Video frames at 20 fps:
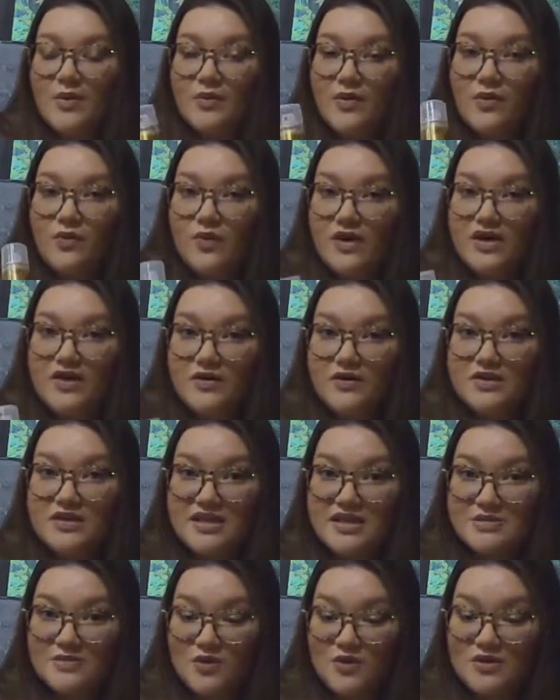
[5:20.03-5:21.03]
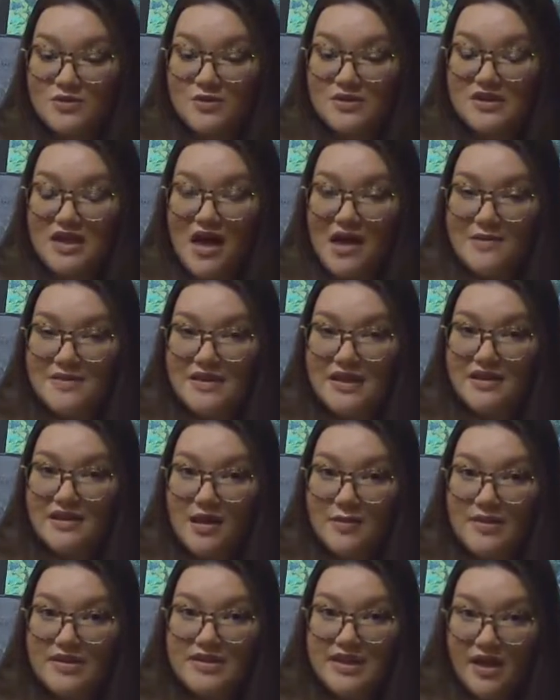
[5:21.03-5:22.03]
but we used this multiple times, and
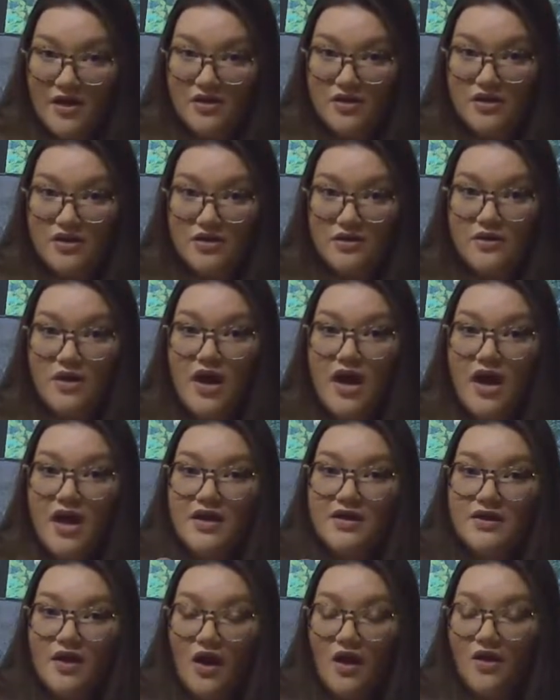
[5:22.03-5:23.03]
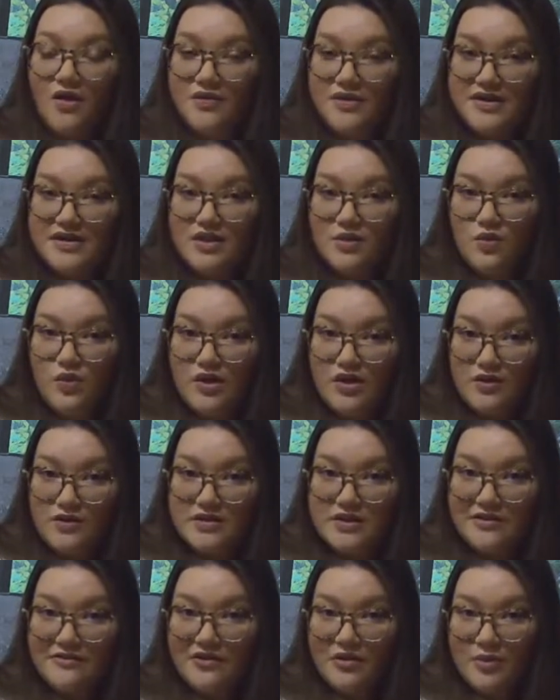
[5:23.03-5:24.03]
let me tell you, not only did we
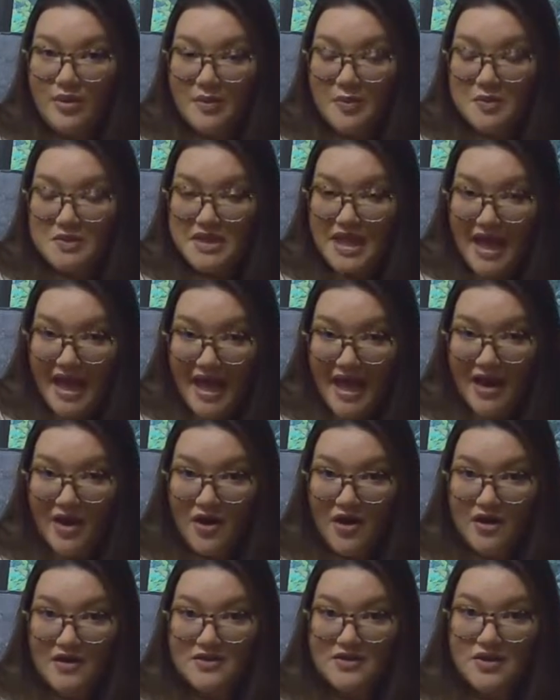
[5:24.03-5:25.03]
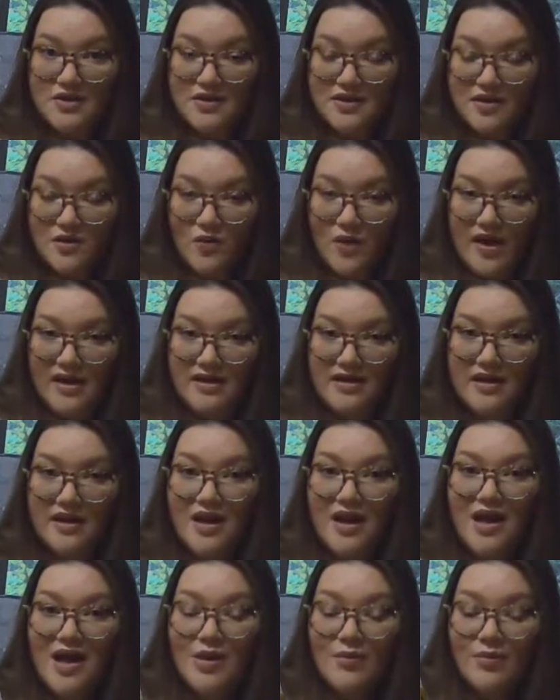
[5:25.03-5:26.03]
use it for people's hair during the wedding,
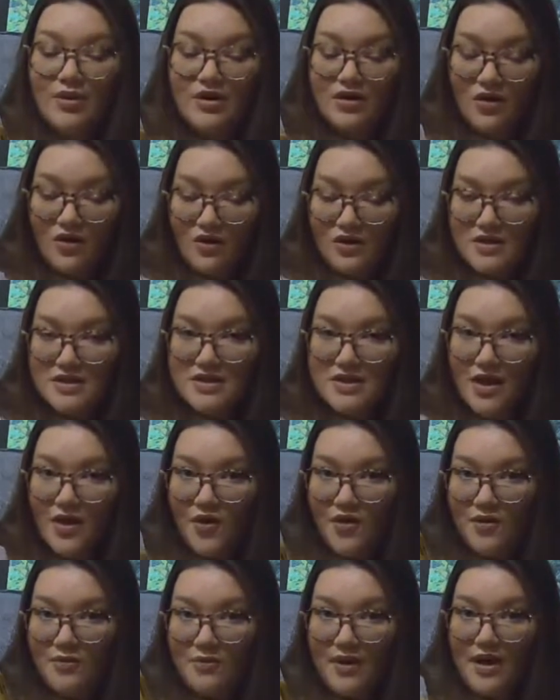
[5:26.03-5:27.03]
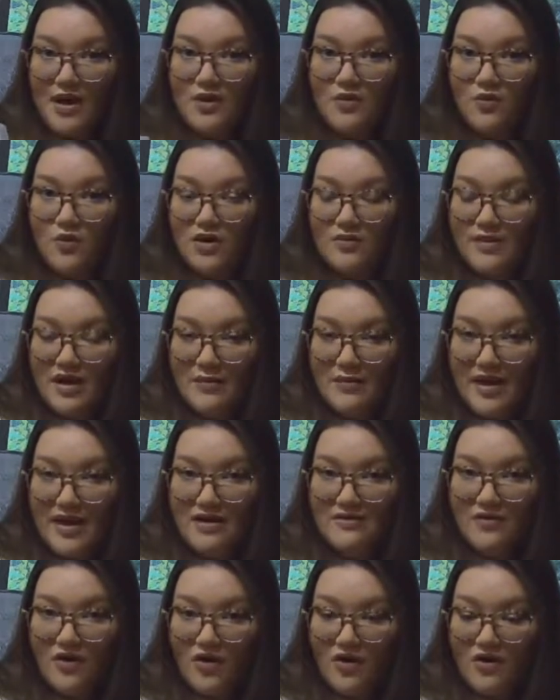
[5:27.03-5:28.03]
but also one of my maid
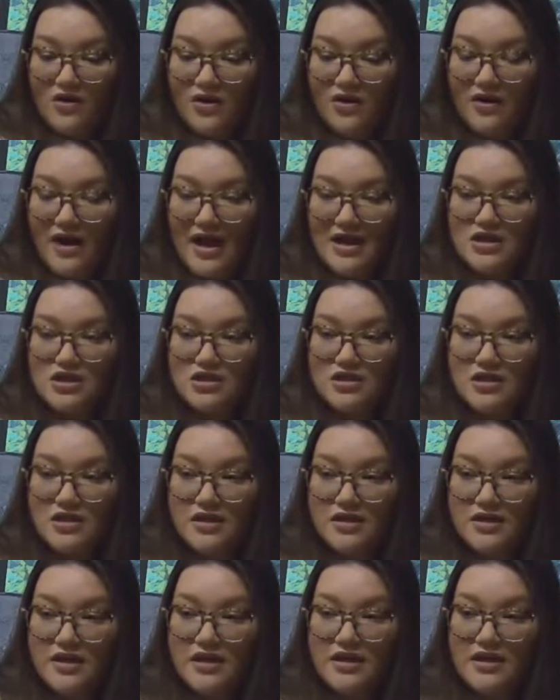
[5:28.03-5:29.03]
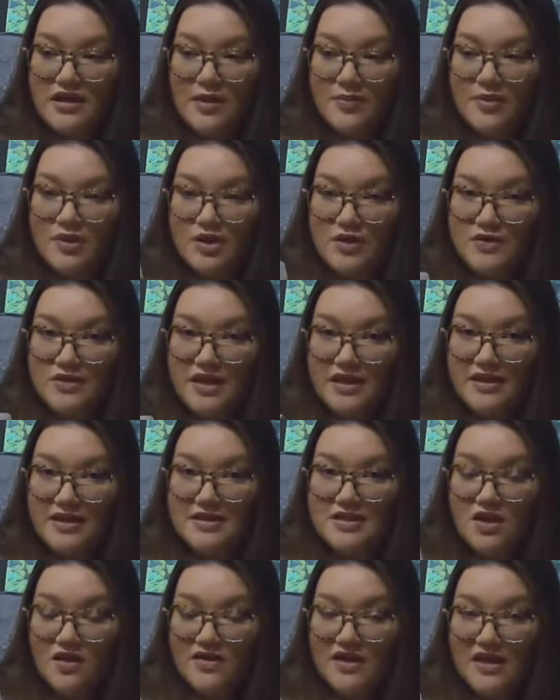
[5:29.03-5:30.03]
of honor actually ended up using
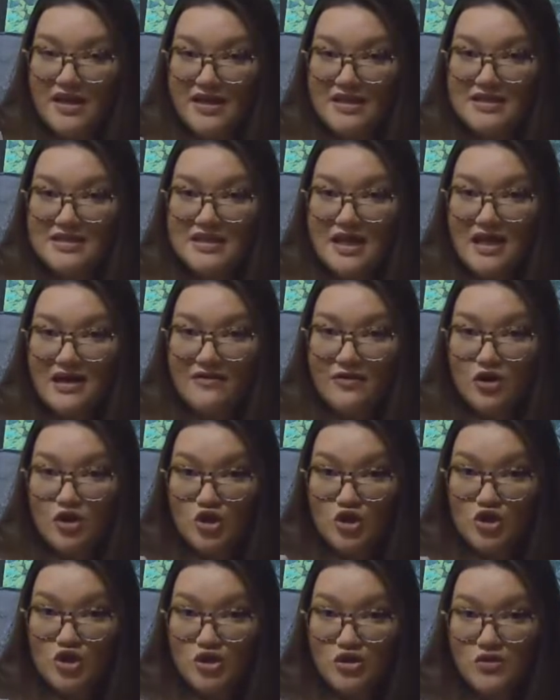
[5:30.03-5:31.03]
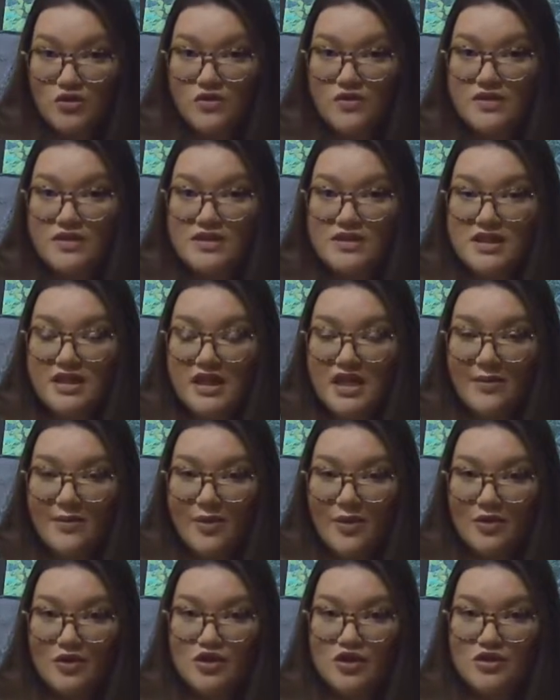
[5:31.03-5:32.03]
this on the inside of her shoes to keep
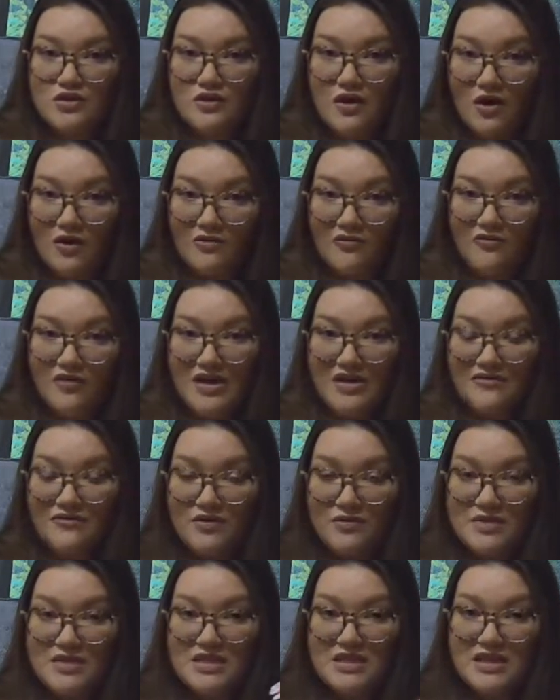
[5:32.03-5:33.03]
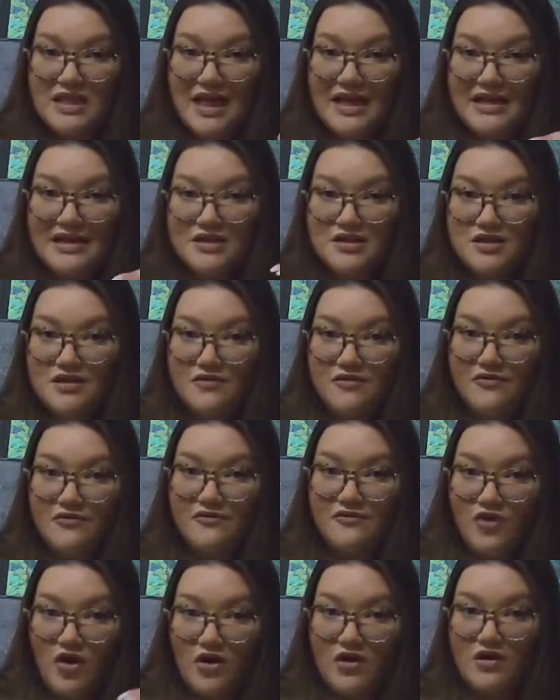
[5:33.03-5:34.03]
her feet from sliding to the
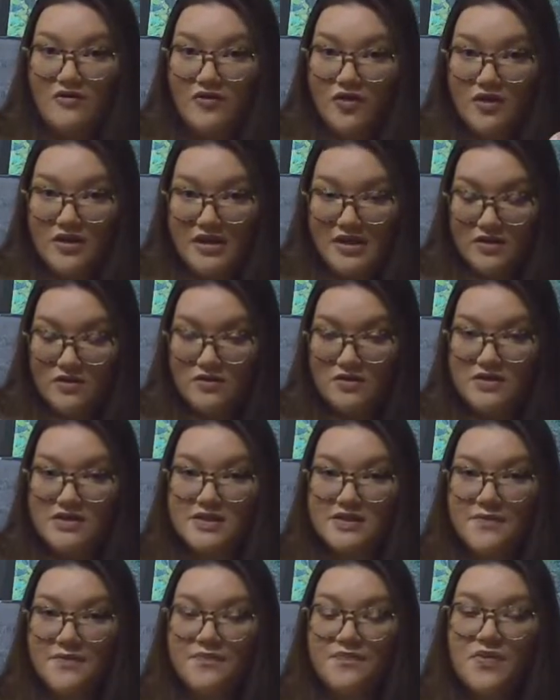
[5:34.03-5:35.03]
front of her heels.